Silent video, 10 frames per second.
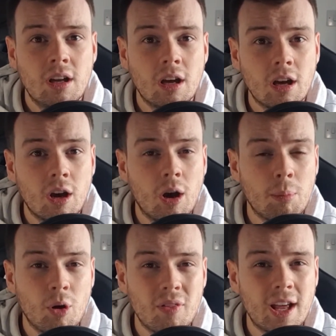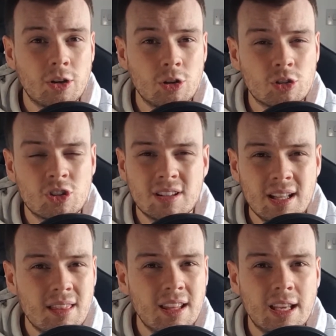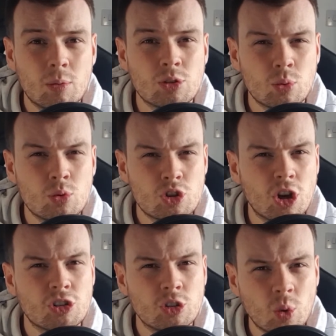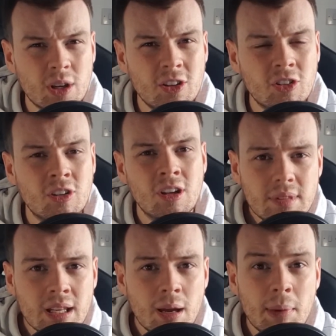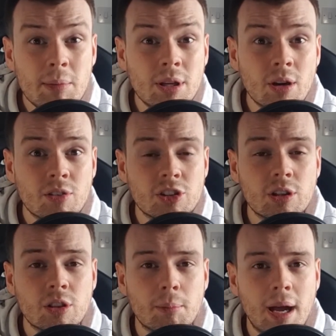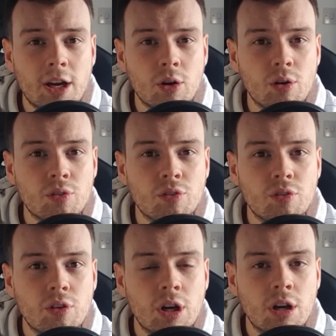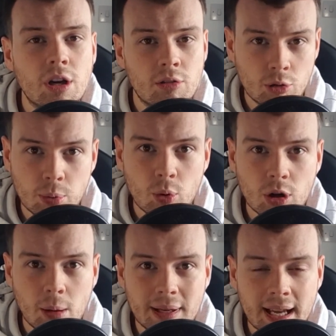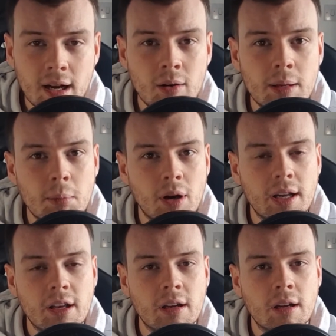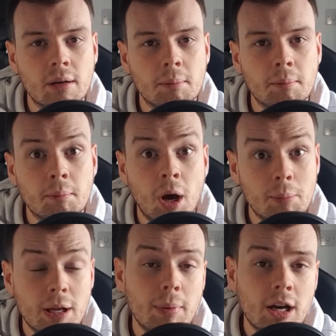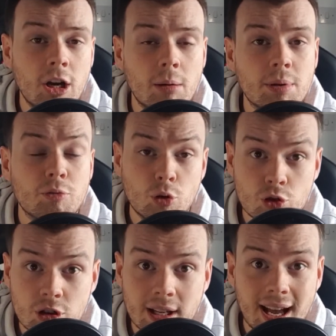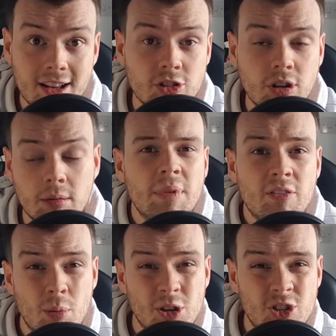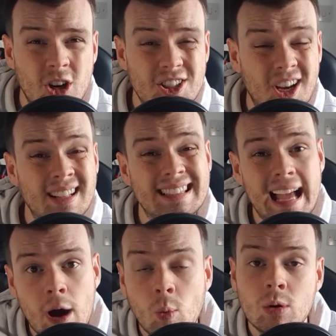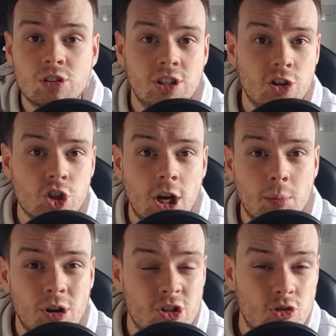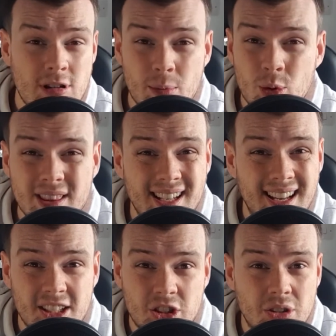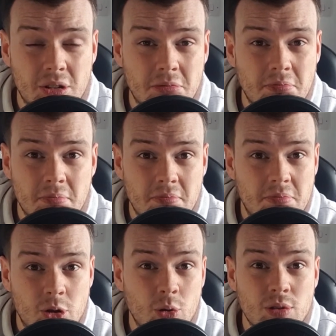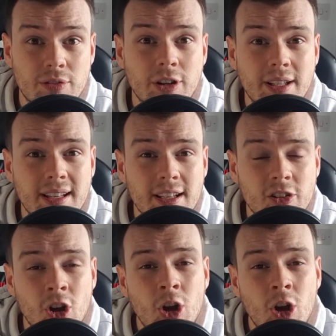upon that news, because I did think it was all just noise, and maybe obviously on the back of a report coming out, it might pick back up. Unfortunately, it has done. If I'm honest, guys, I doubt we'll see the share price treble in the next, 2 to 3 years.